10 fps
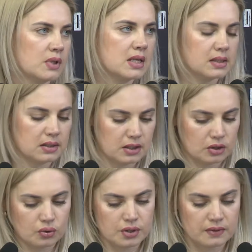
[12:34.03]

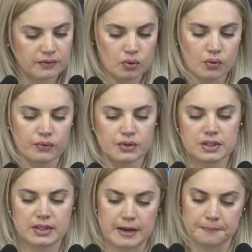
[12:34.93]
reside on our
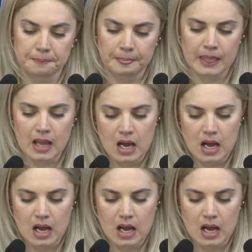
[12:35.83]
territory